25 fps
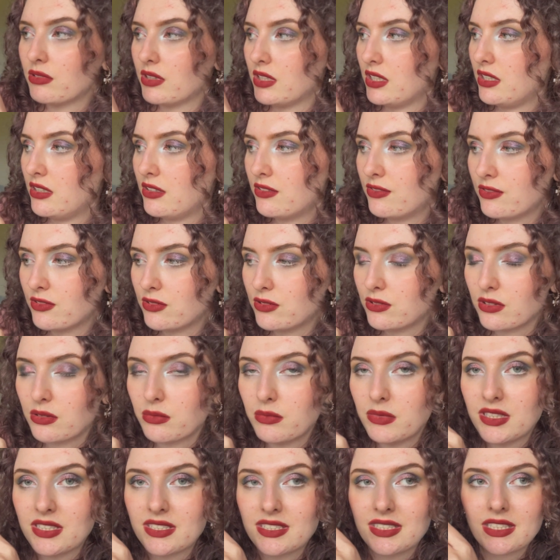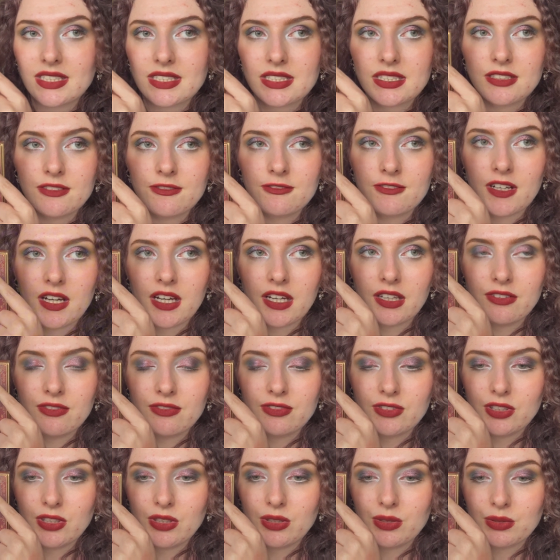Leaf took me 65
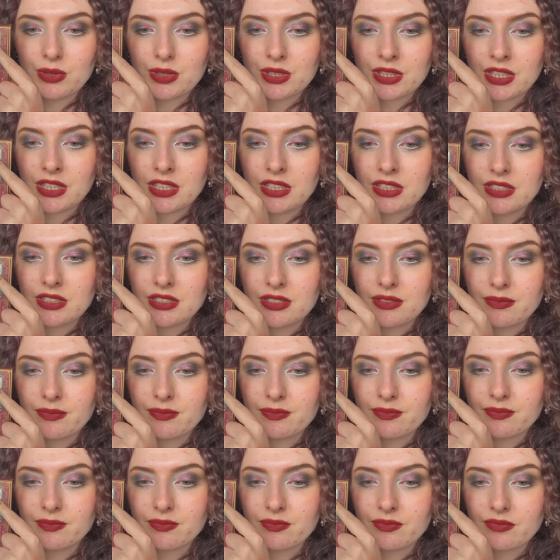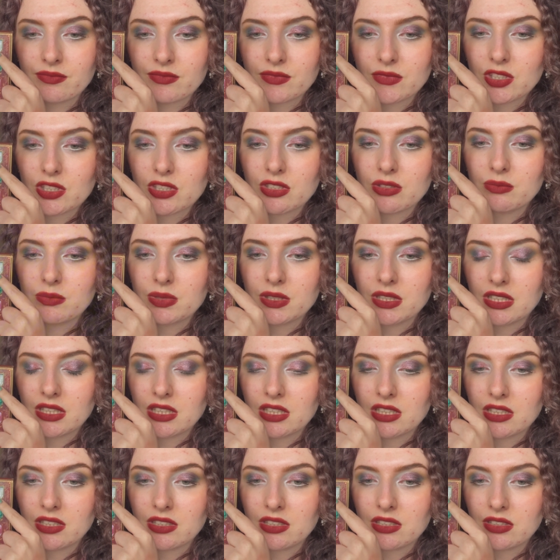uses to
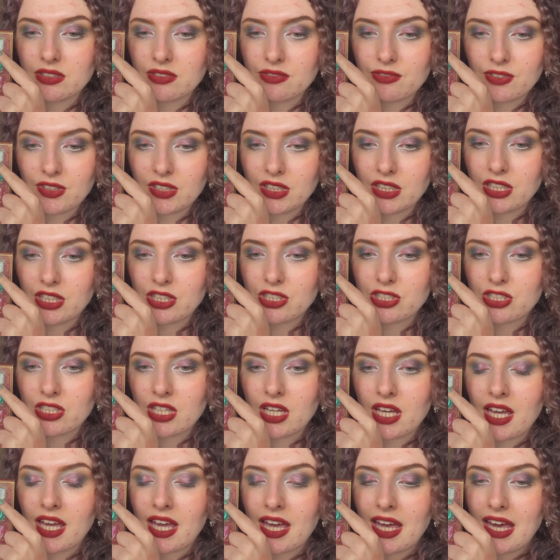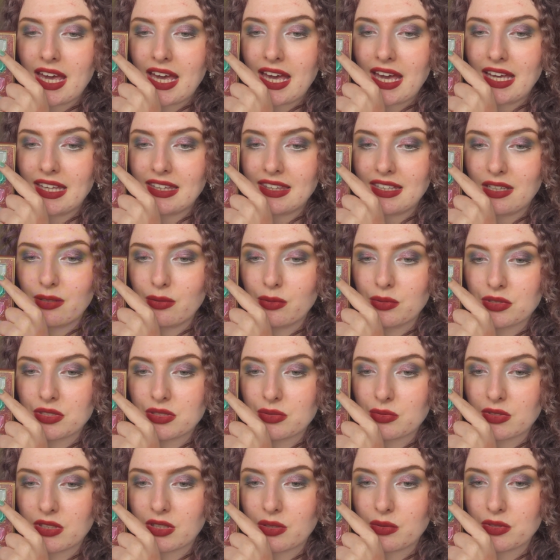completely finish. And that was
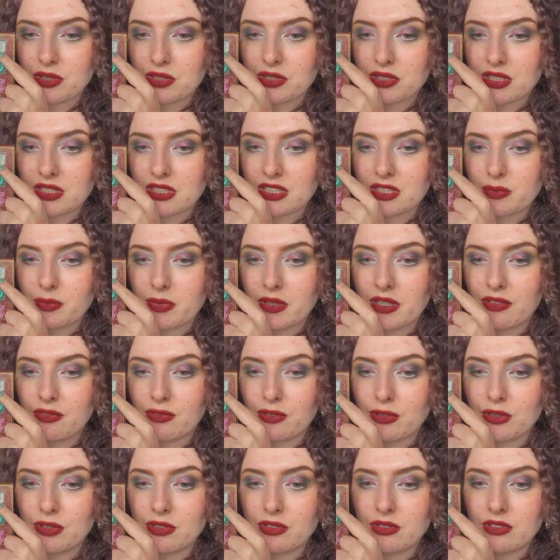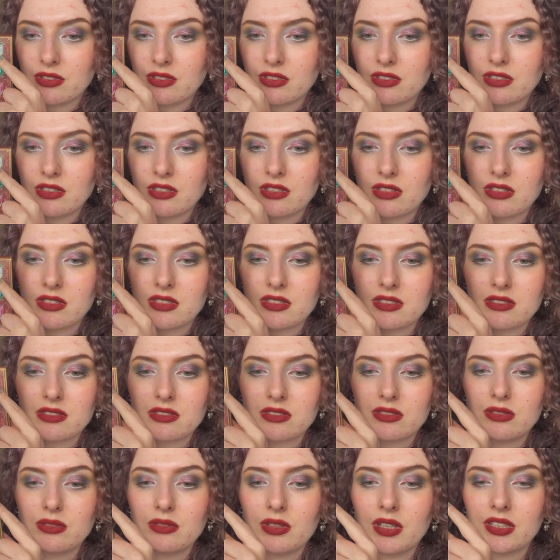when I was using this palette for the
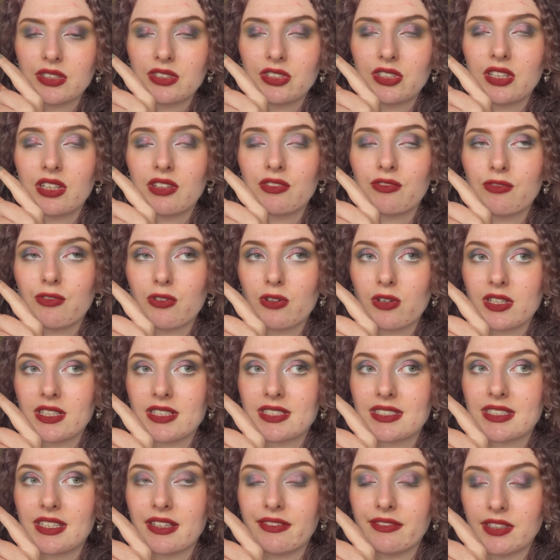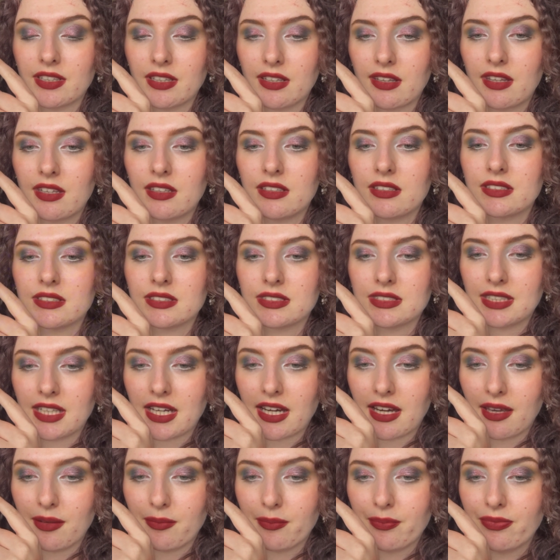247th
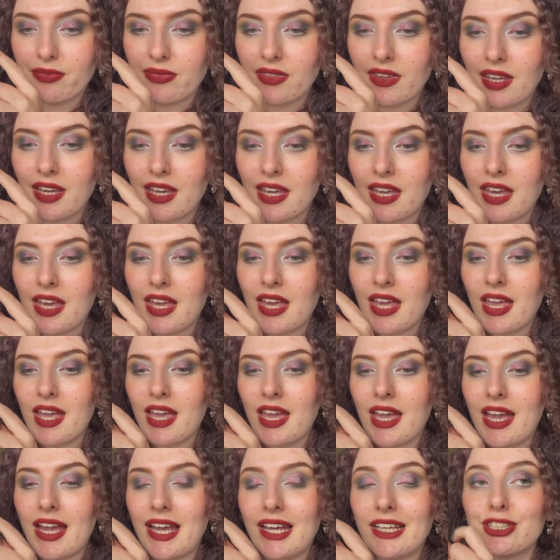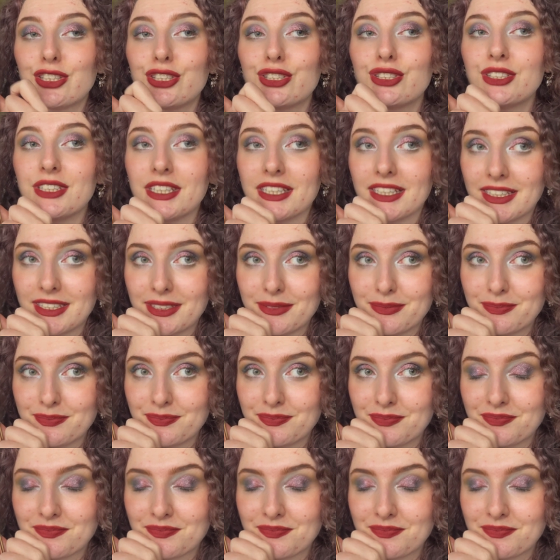time. And today,